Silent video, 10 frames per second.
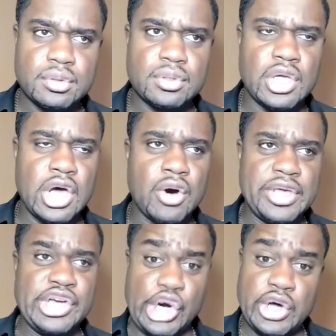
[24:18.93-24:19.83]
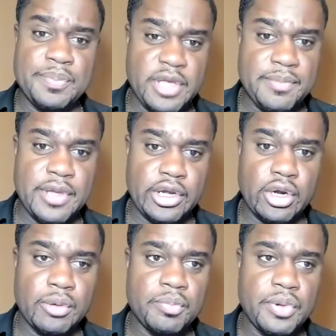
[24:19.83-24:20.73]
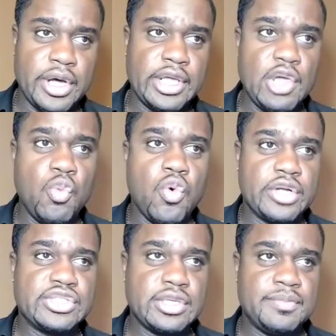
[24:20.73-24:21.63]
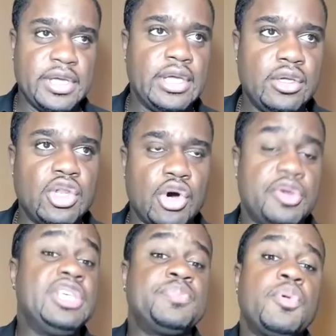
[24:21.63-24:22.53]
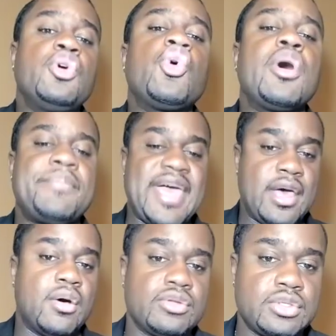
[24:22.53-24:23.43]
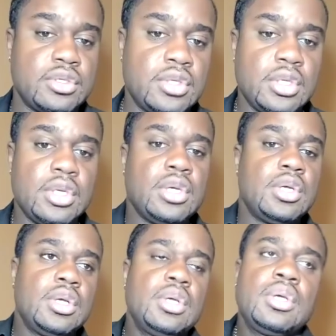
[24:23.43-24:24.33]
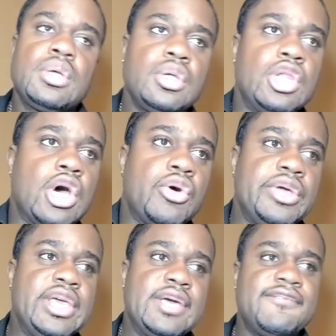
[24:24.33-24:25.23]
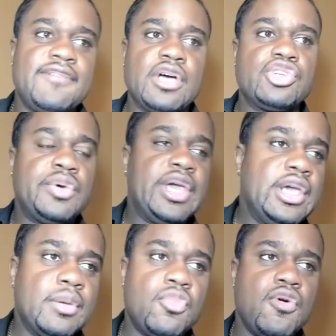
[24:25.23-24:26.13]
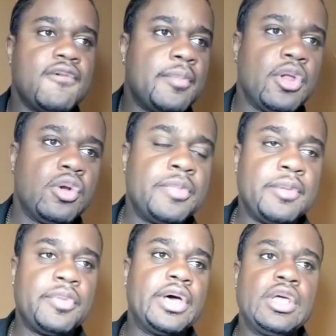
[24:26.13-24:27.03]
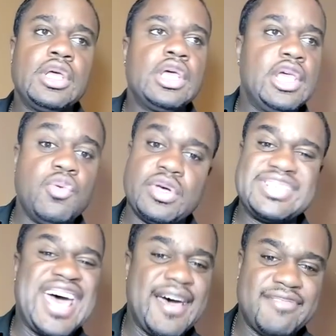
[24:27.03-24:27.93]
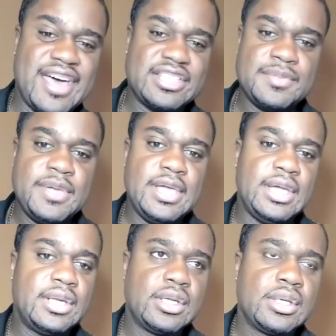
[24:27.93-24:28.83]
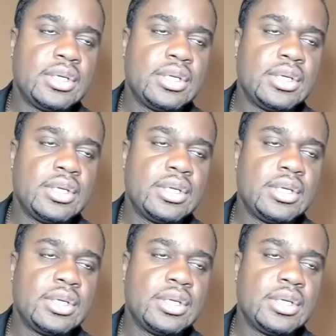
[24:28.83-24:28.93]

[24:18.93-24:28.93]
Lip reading: You know, he could be bigger, but he wants to be, you know, he's put on pounds. You know, he can fluctuate, he can move up a little bit, but he wants to have that speed.